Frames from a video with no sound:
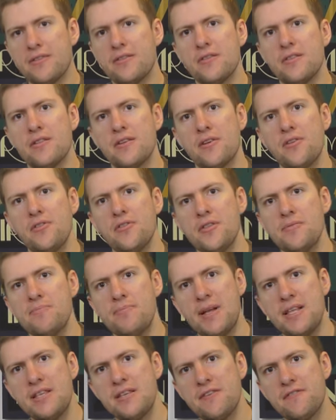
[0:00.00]
Like on the
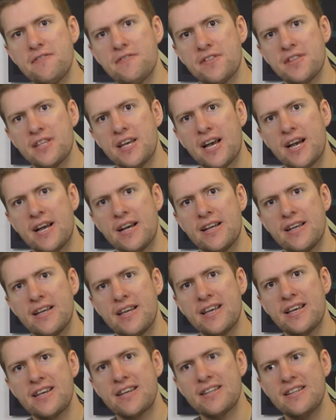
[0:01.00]
menu for that,
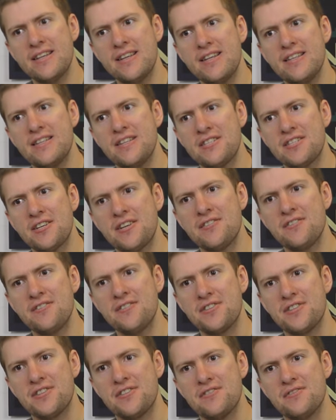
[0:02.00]
it clearly shows
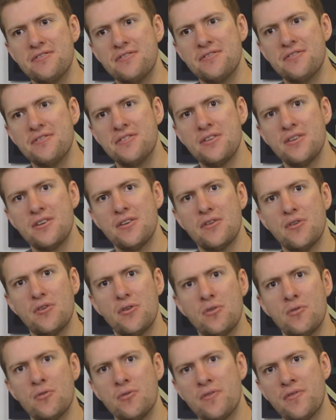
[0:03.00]
you
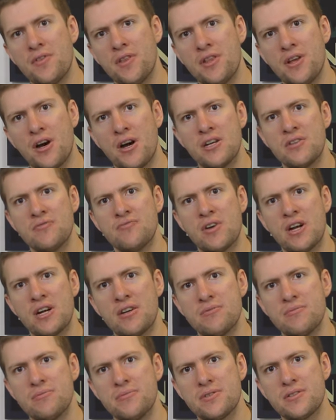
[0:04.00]
all of the nine
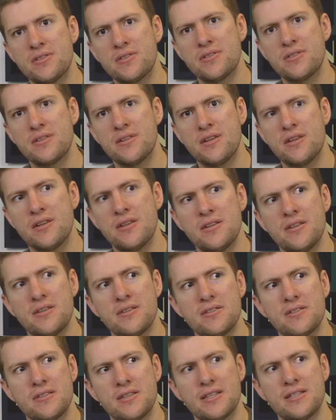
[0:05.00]
realms.
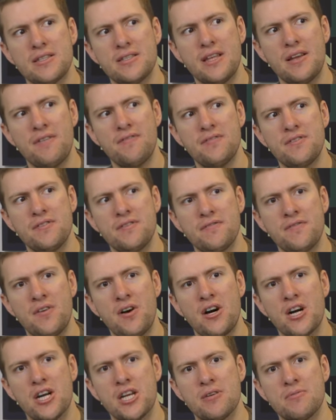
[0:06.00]
So there's a definite
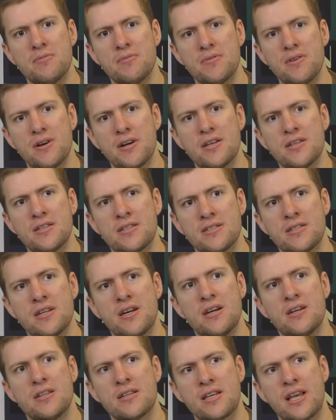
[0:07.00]
vibe like at the
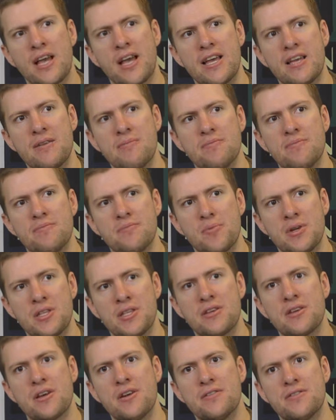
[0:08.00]
start of the game when
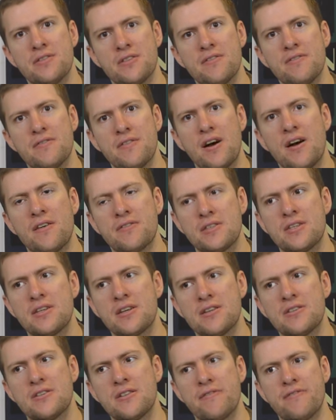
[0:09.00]
you go to the after you
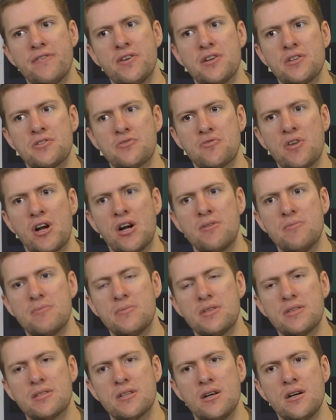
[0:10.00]
go to the first realm.
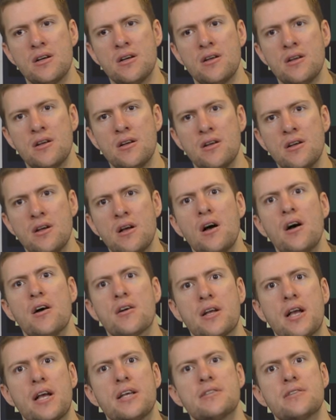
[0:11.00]
It's like,
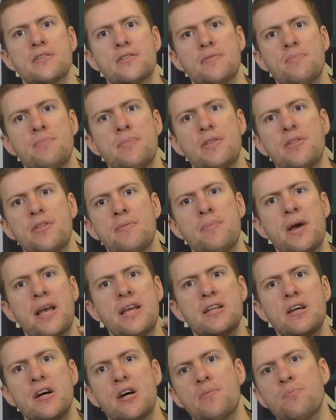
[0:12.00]
okay, so the the
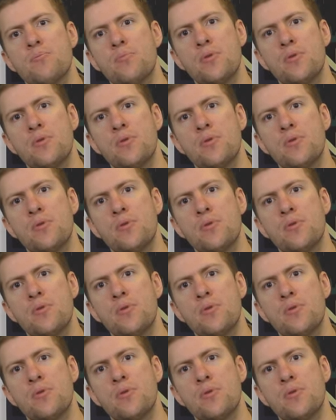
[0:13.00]
main hub